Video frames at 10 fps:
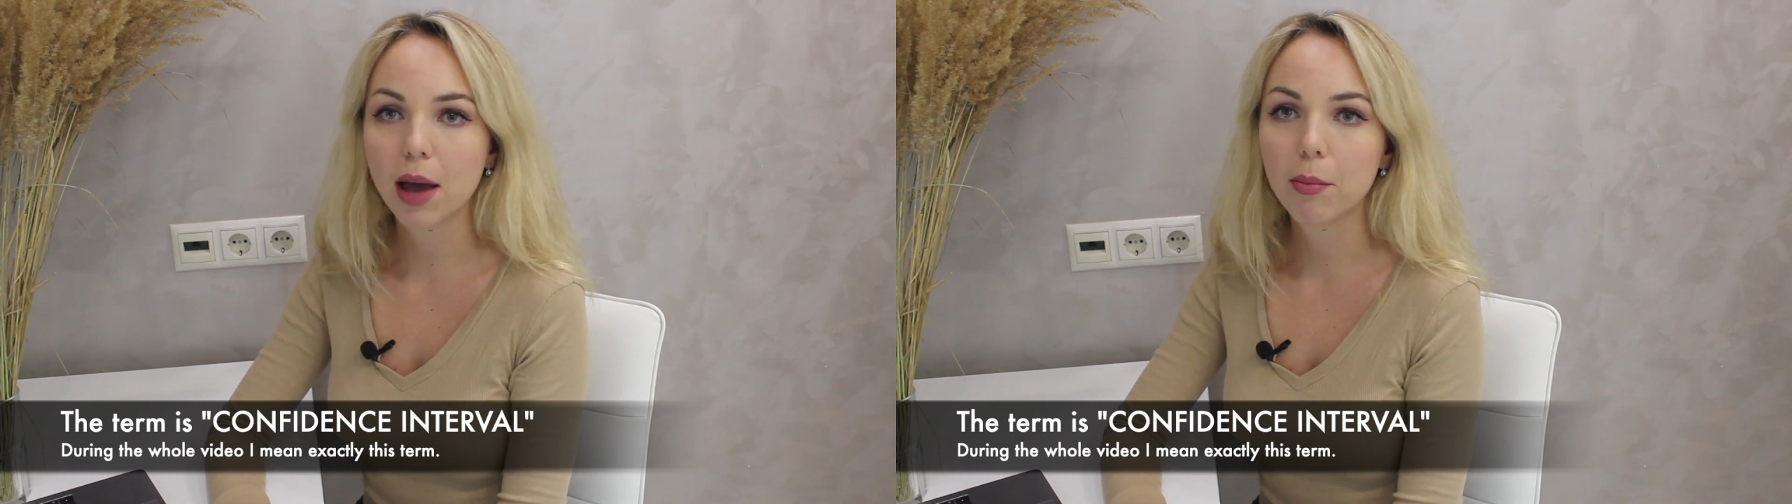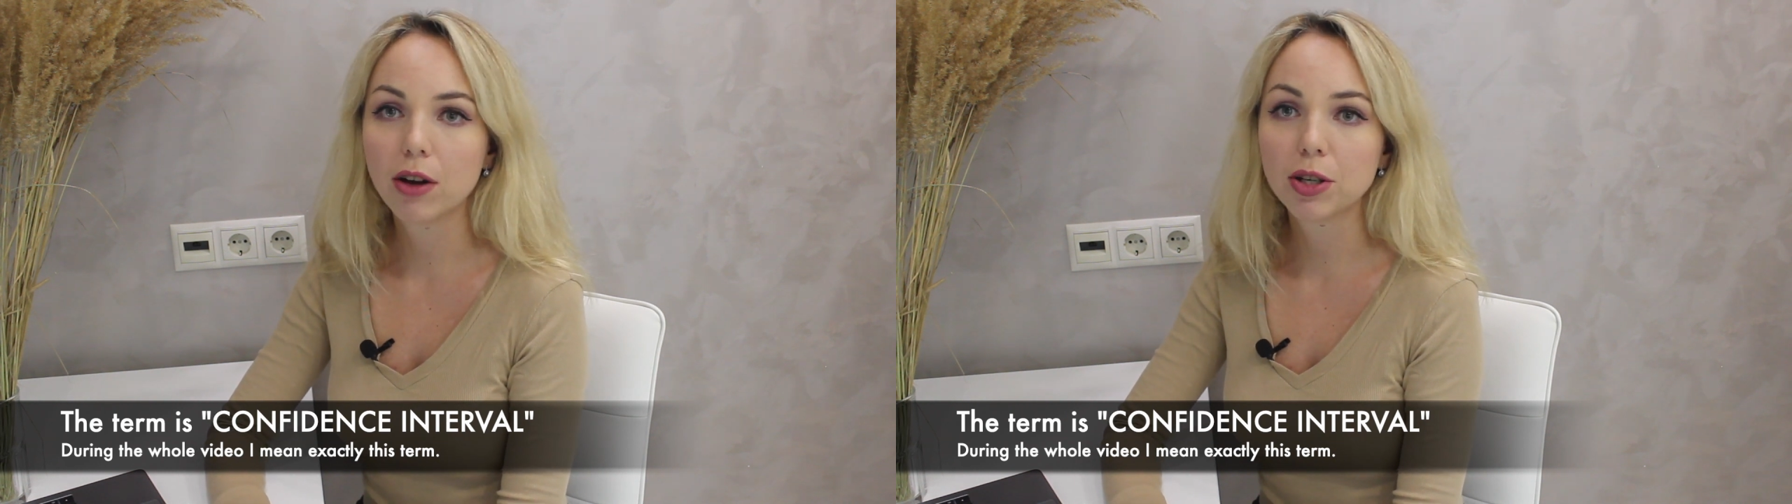
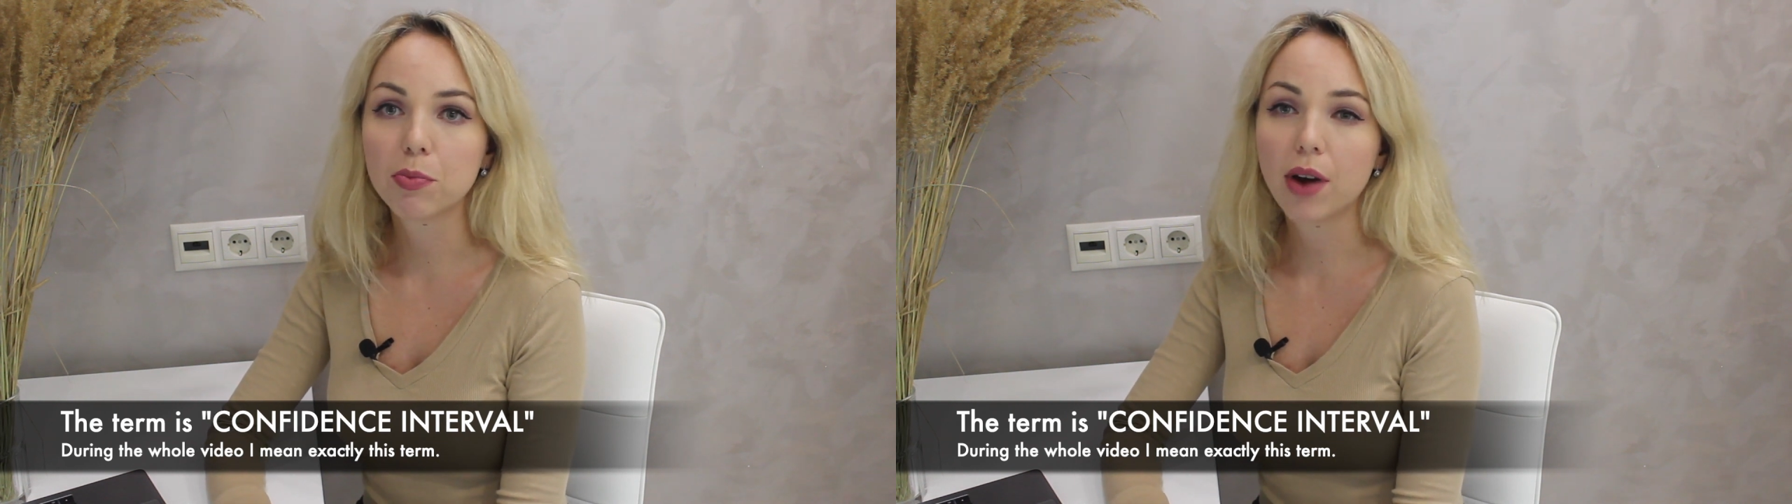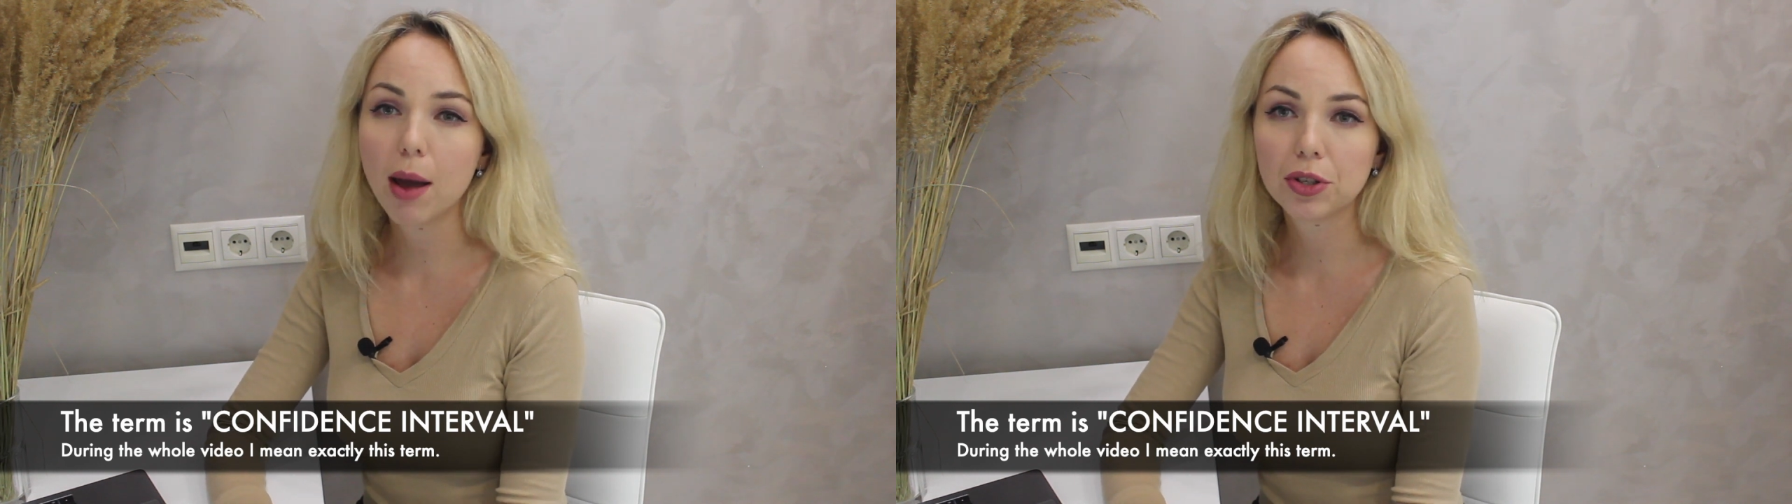about a
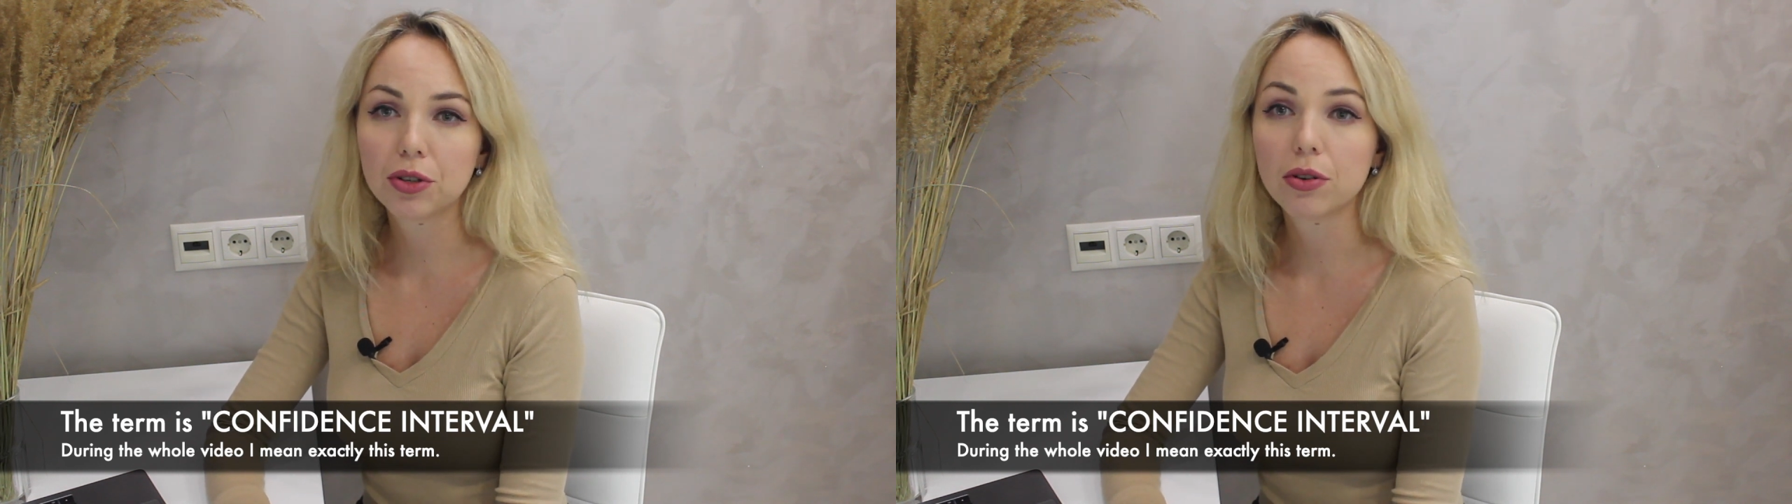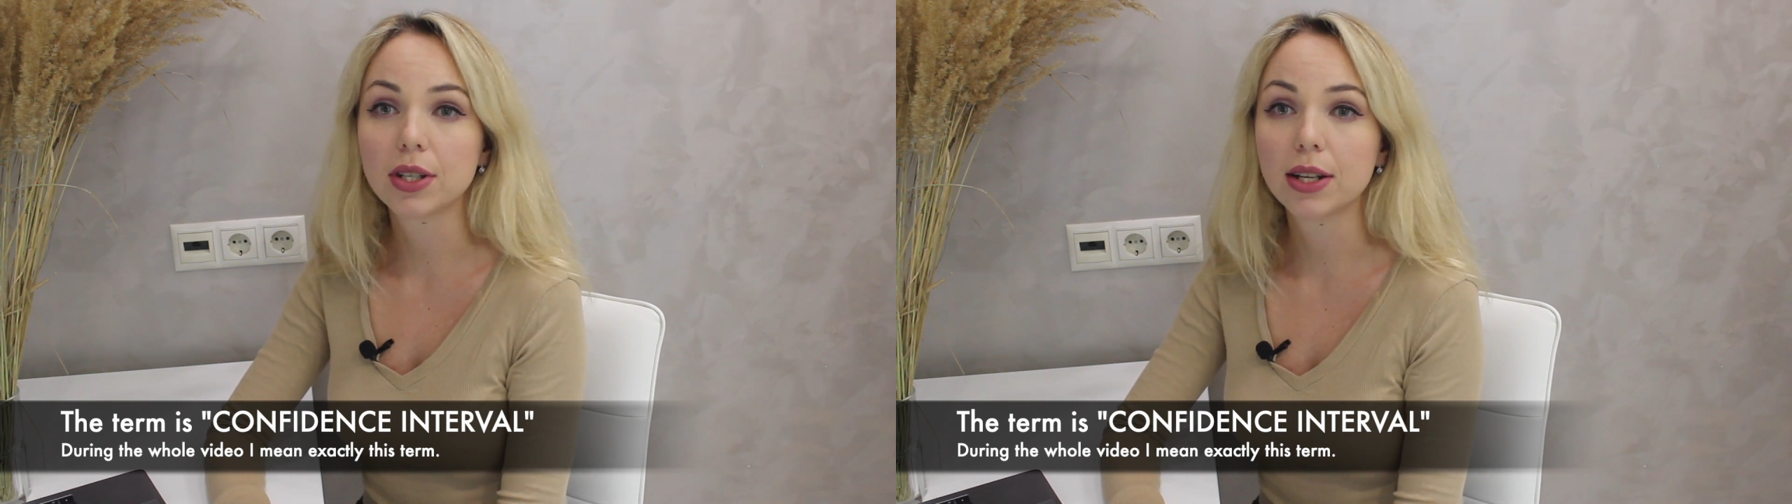parameter
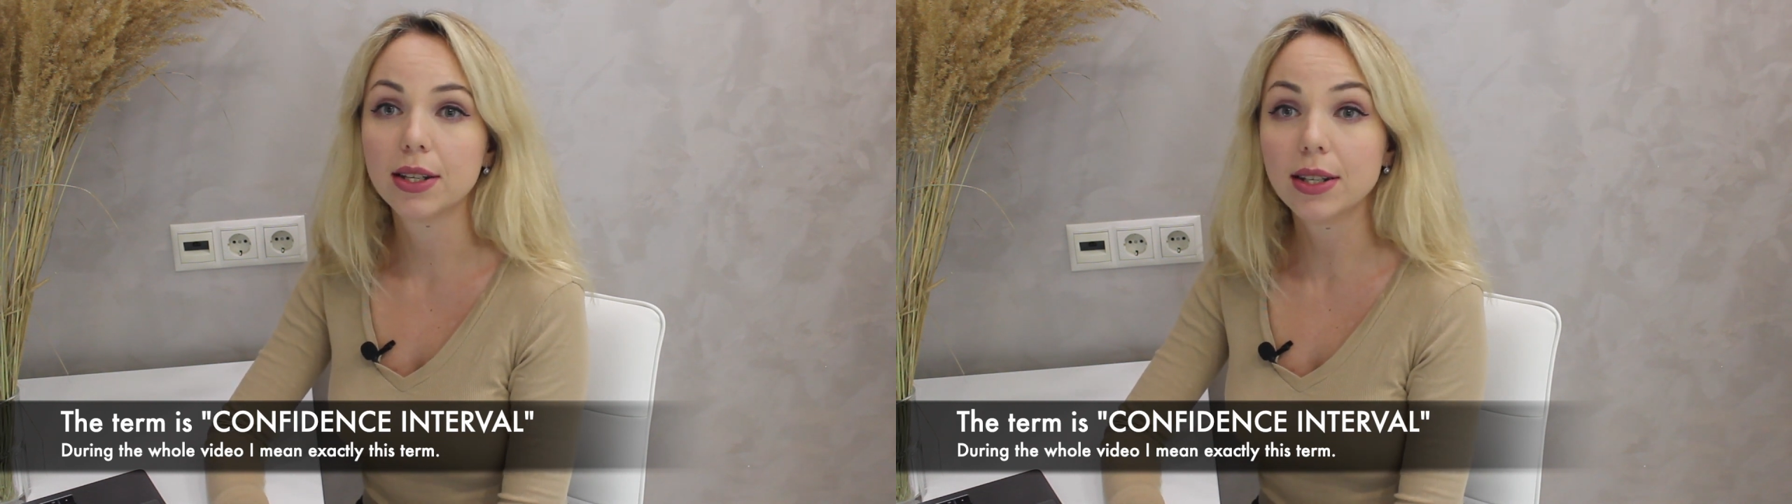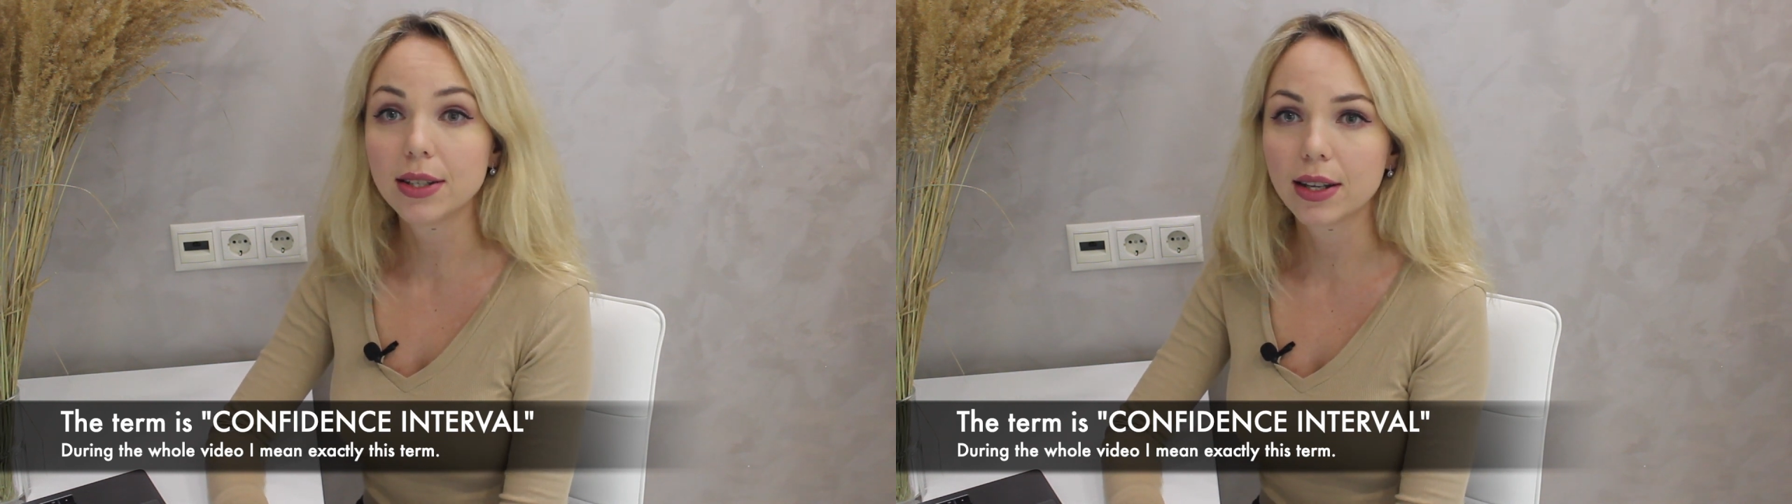or
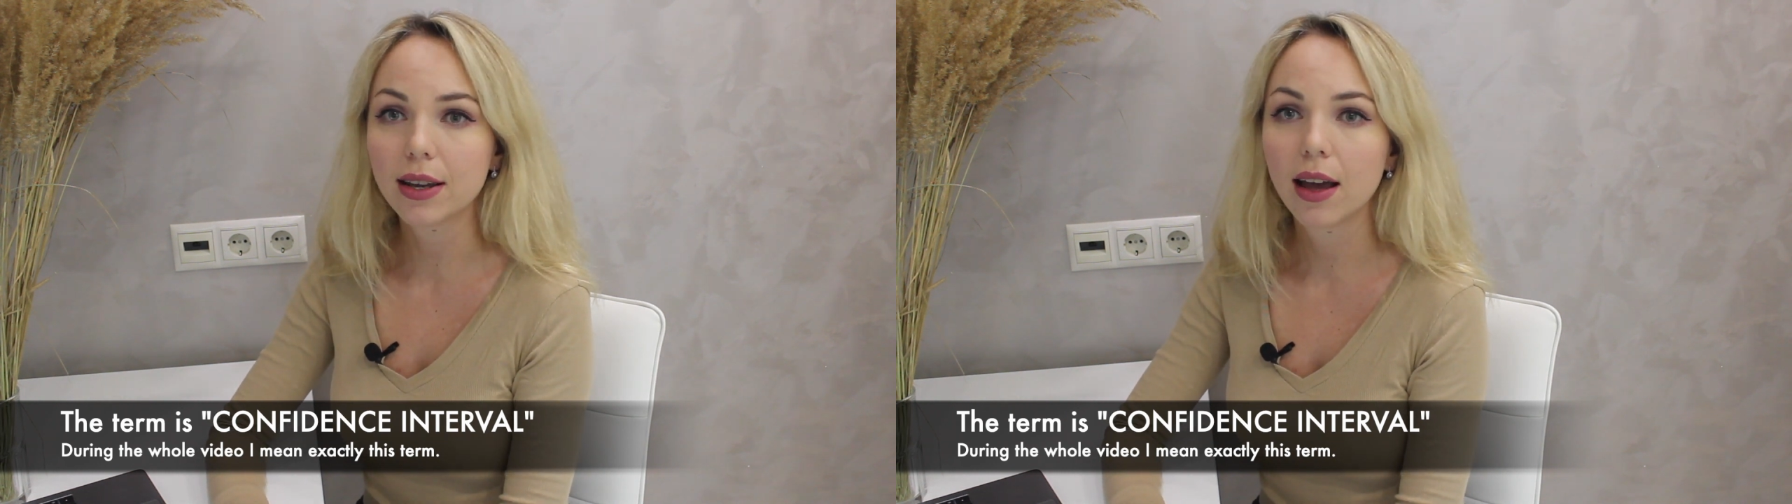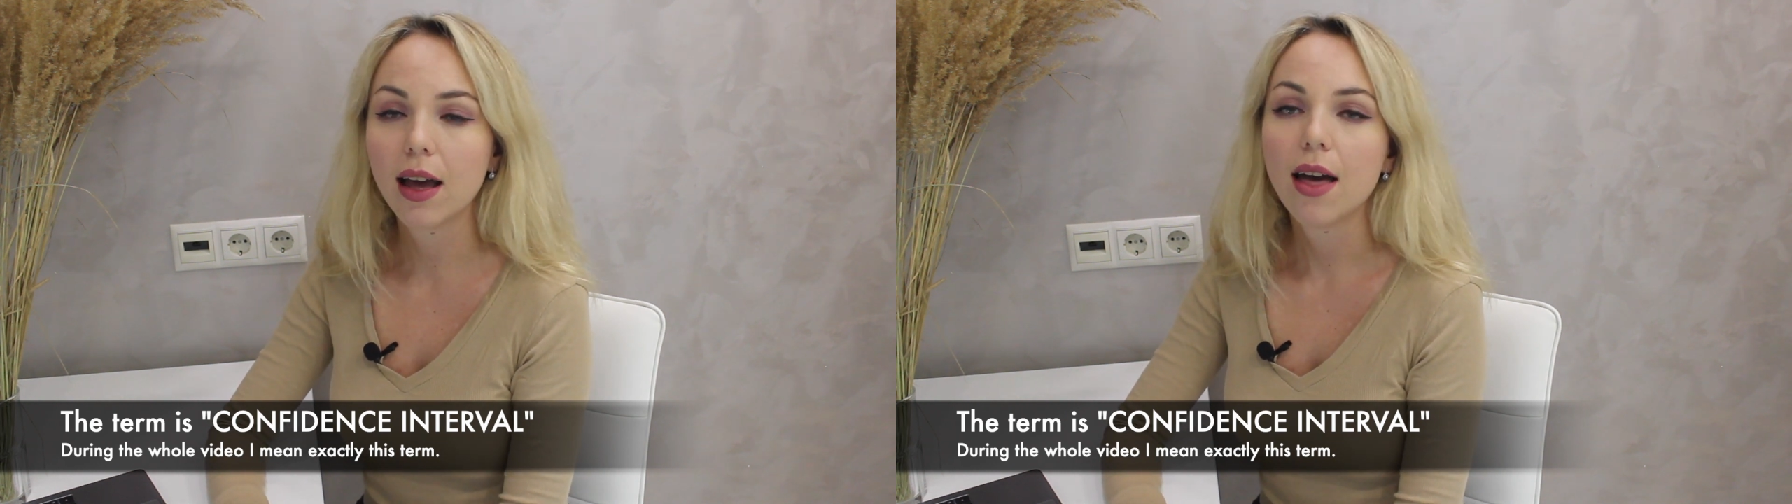
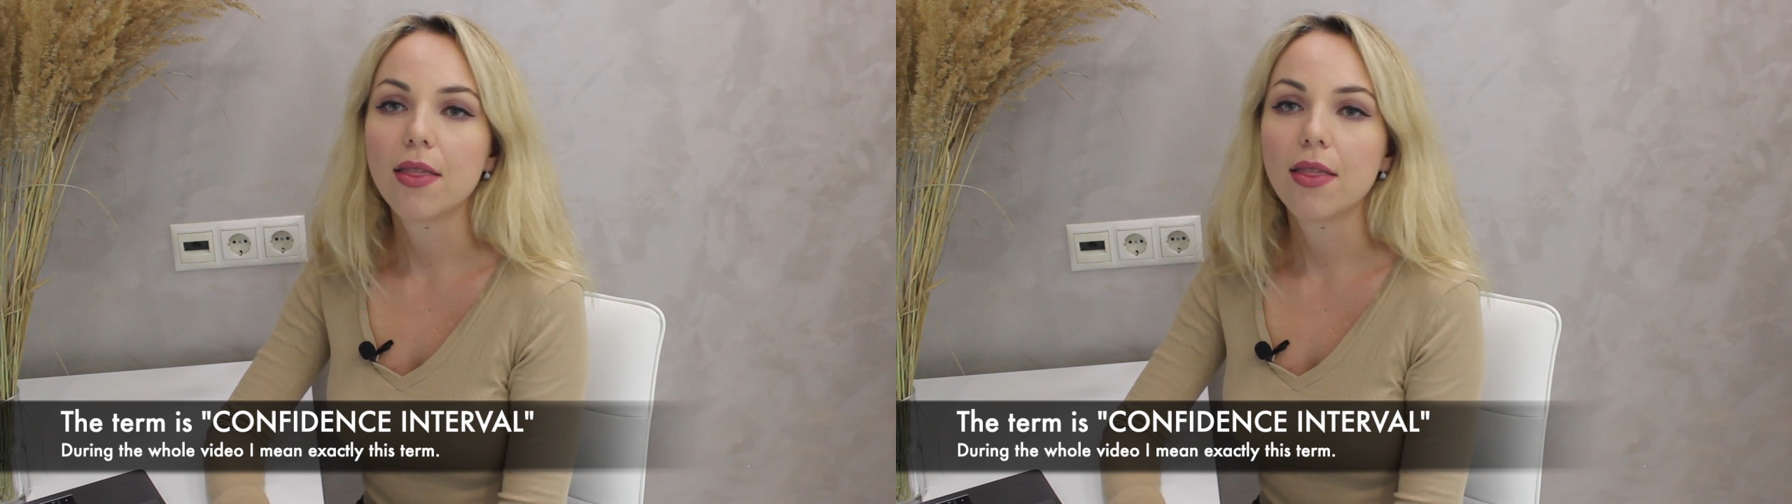statistic